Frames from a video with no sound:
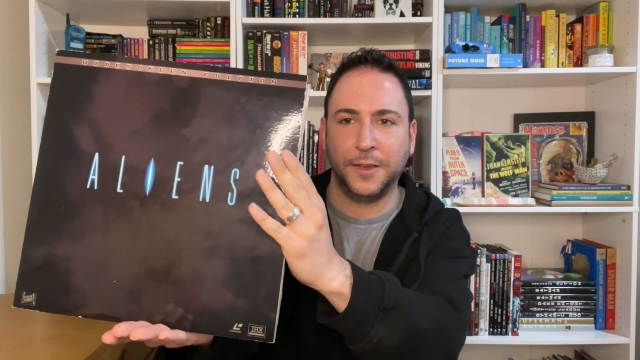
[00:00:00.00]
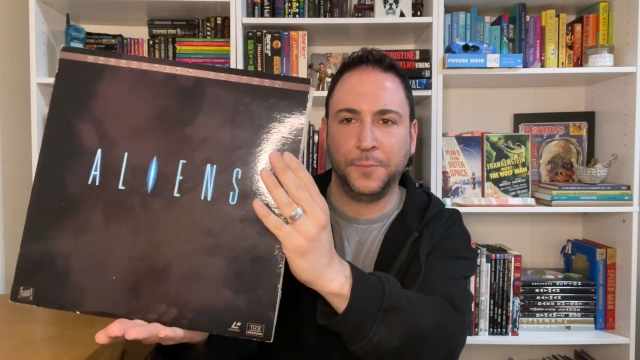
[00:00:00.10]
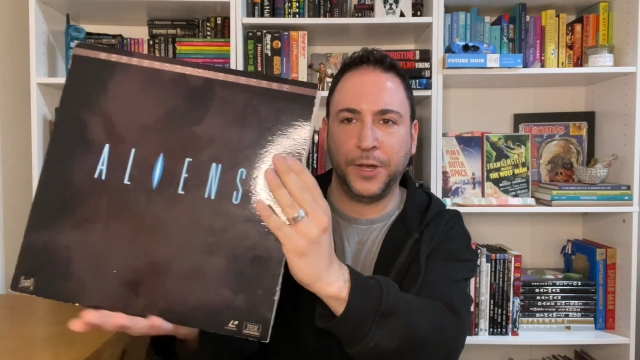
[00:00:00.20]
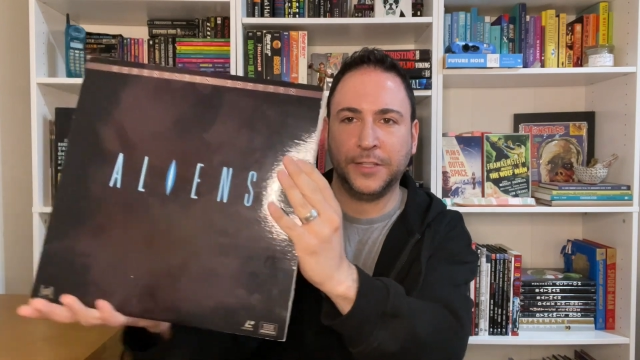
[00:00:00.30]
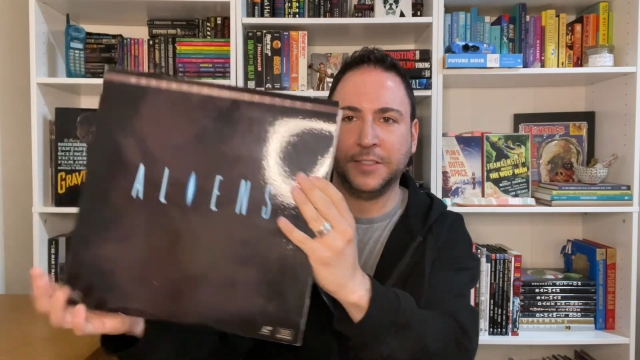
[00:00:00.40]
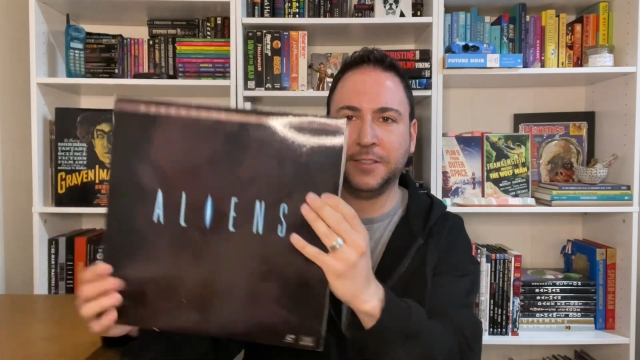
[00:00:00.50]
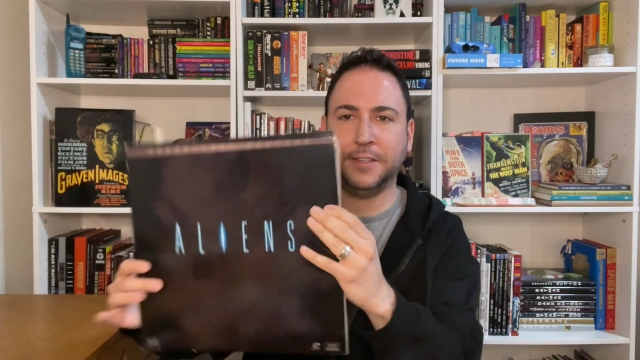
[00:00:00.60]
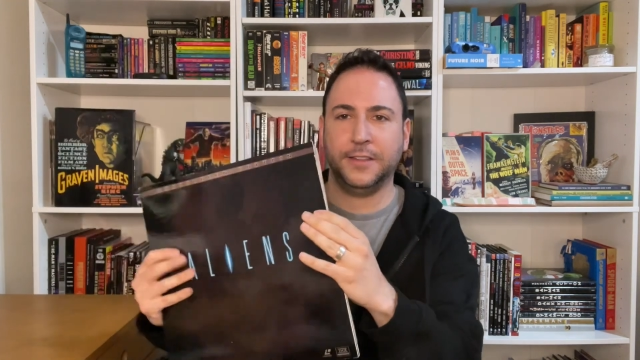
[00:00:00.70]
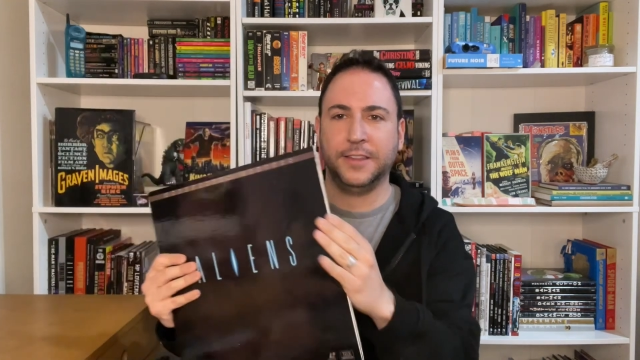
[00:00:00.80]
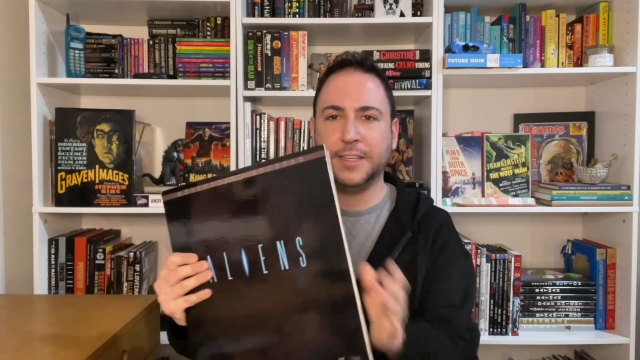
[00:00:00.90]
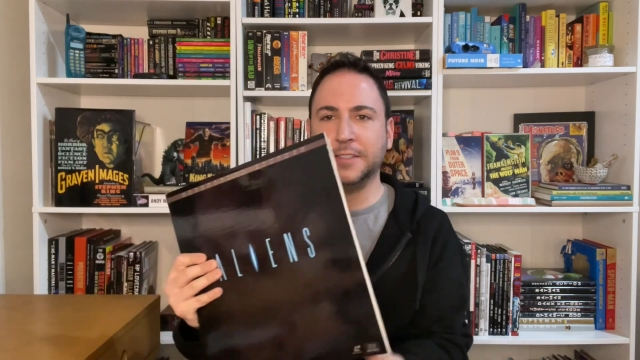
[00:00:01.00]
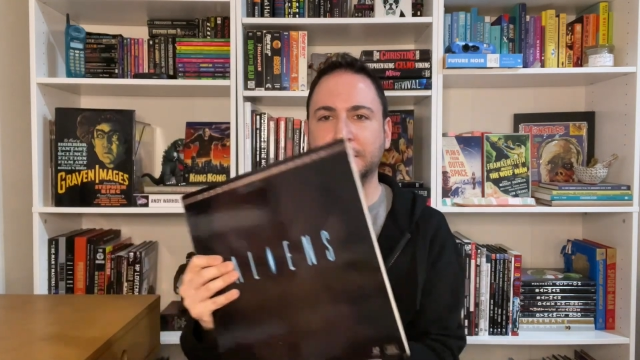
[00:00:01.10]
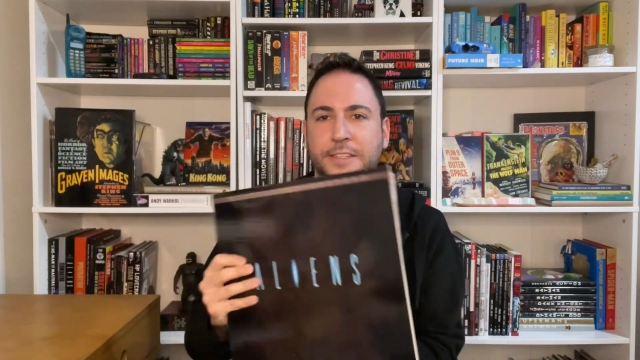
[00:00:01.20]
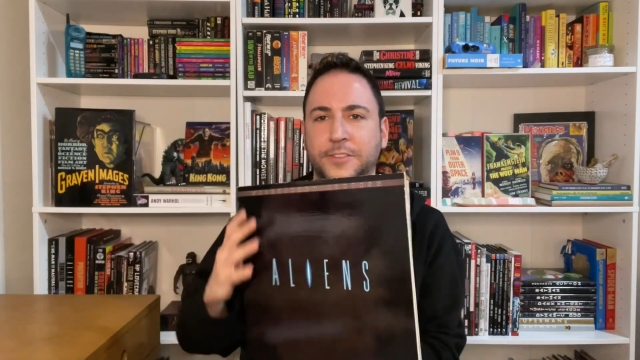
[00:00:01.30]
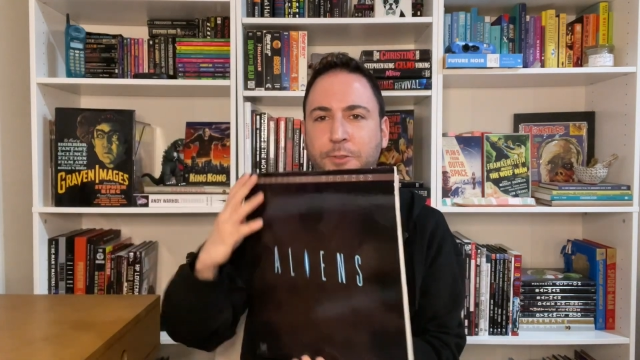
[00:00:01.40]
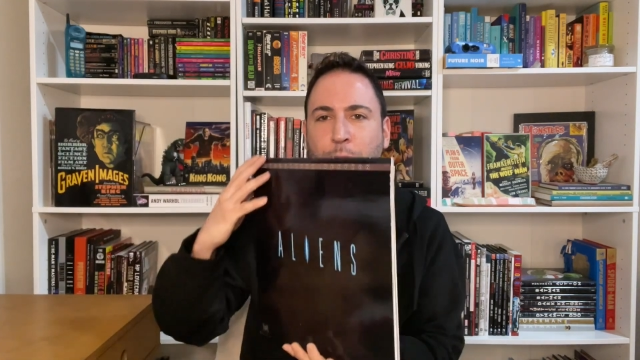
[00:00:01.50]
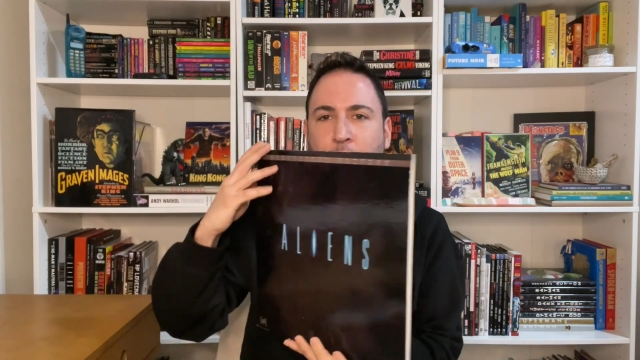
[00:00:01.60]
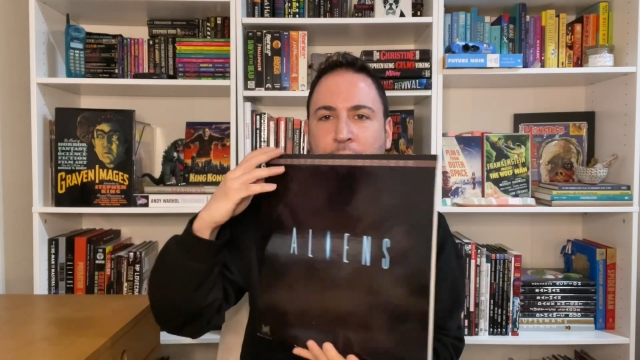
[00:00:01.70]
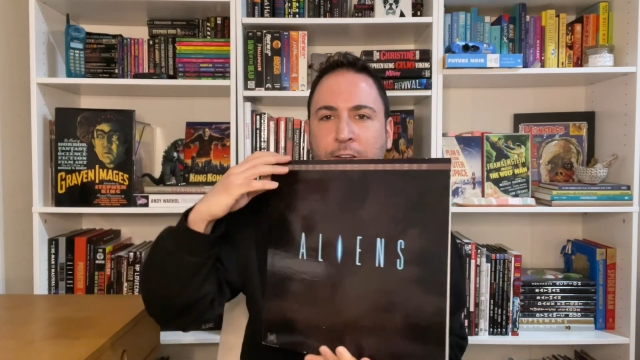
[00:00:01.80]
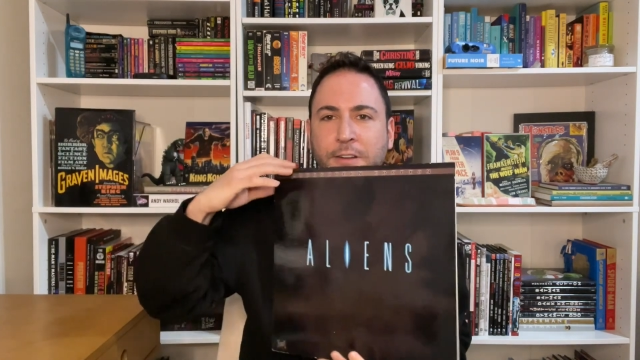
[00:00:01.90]
but this is the
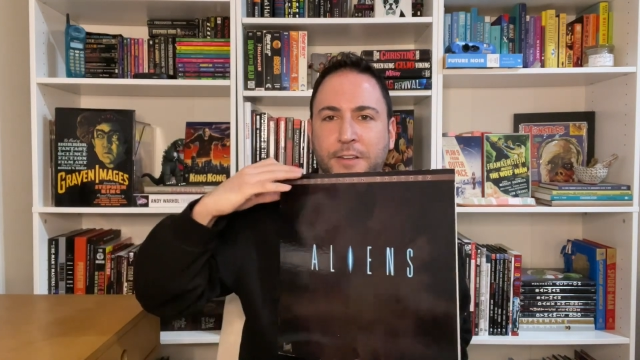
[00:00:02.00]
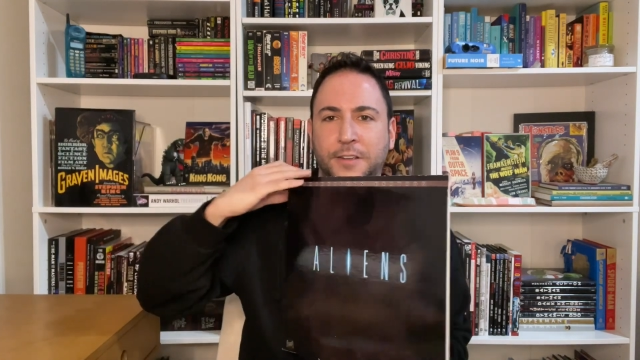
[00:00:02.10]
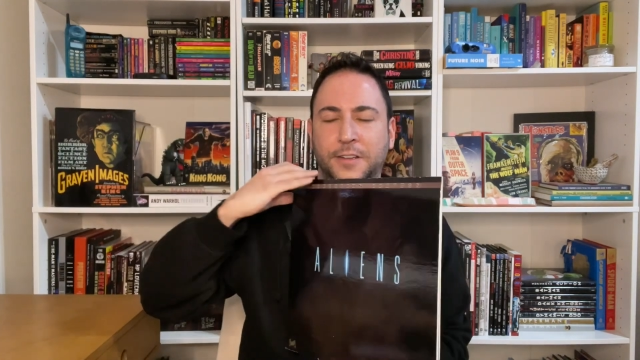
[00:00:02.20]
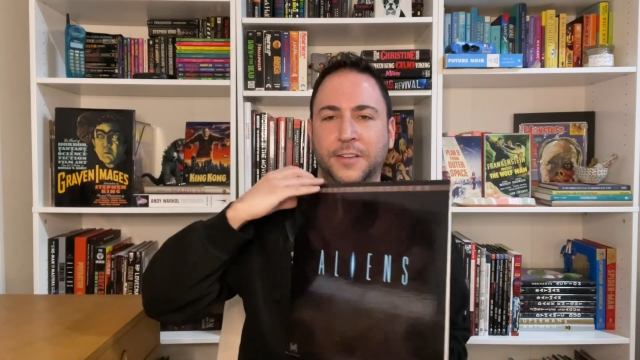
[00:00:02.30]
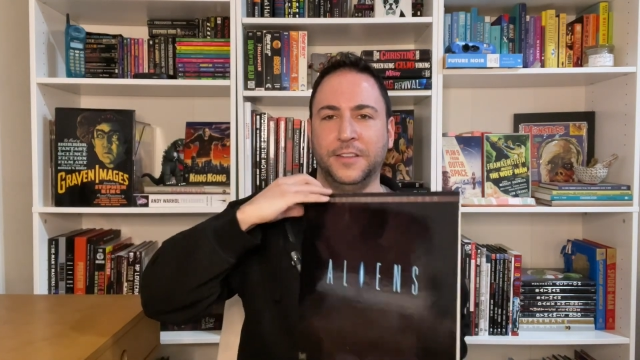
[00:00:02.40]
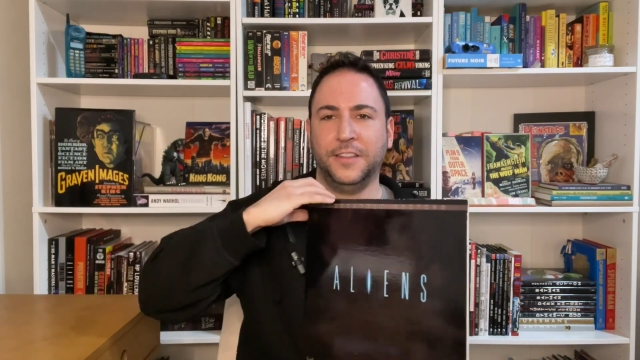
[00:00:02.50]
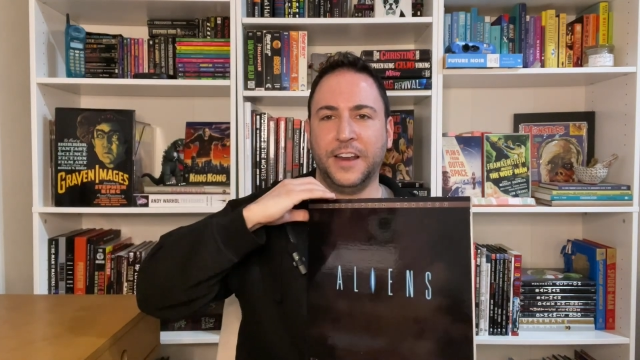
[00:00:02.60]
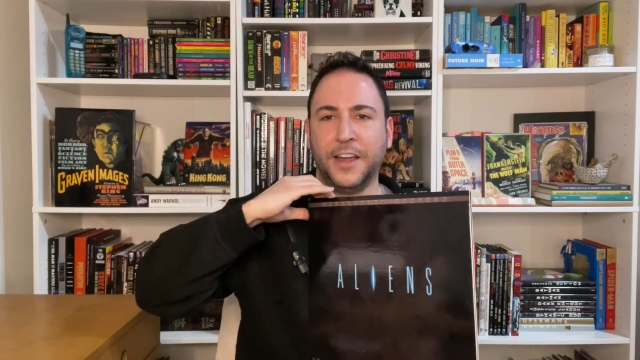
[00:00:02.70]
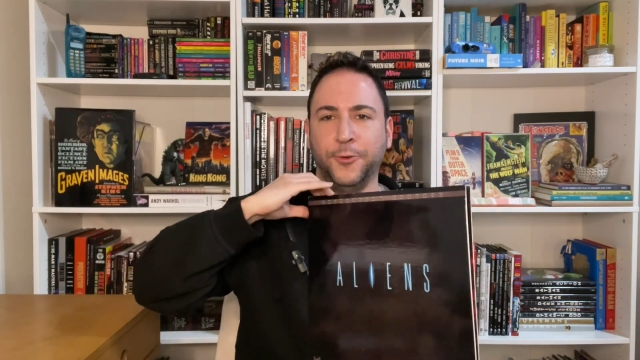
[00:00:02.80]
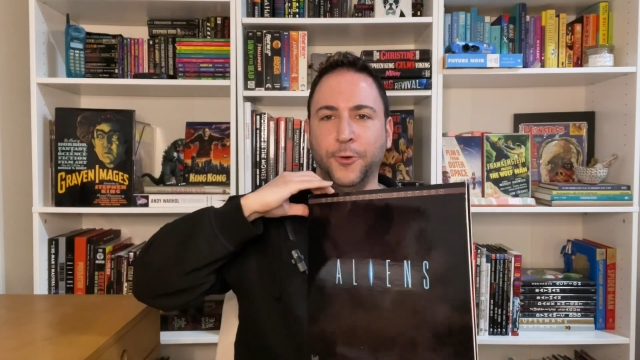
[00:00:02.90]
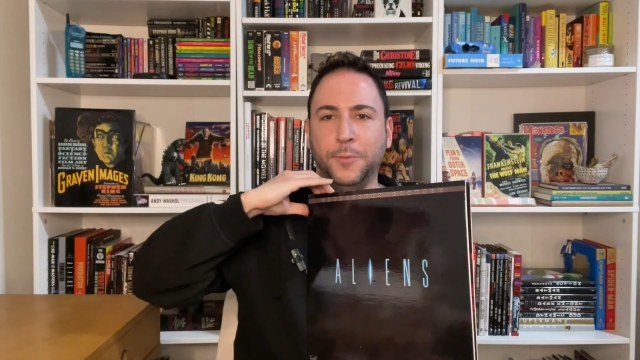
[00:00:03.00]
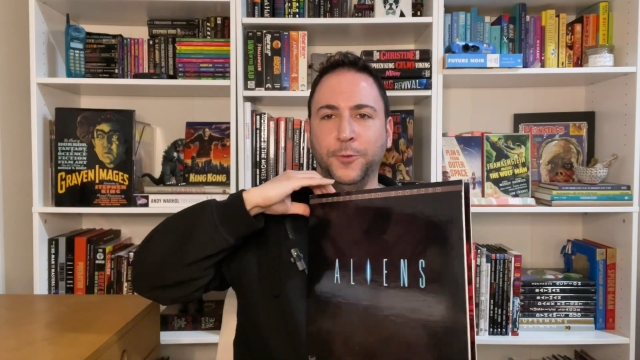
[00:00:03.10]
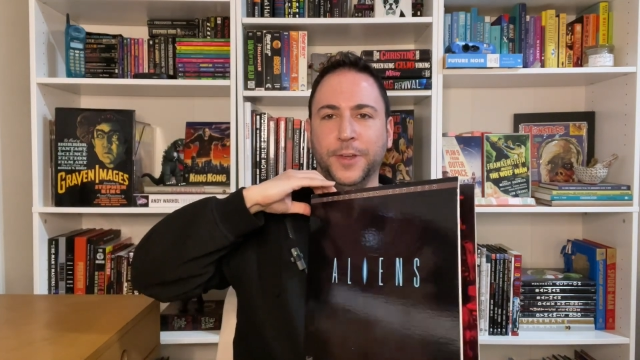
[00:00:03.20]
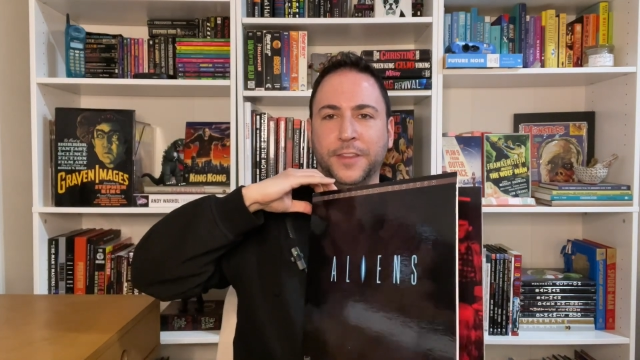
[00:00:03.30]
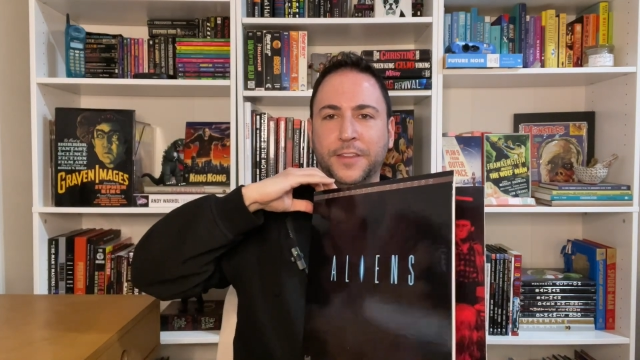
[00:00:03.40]
one that I grew up with.